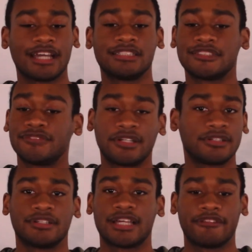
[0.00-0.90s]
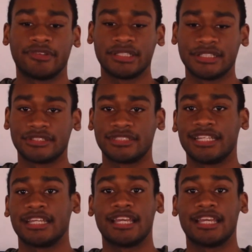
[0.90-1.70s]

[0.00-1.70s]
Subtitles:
I just found all that really interesting.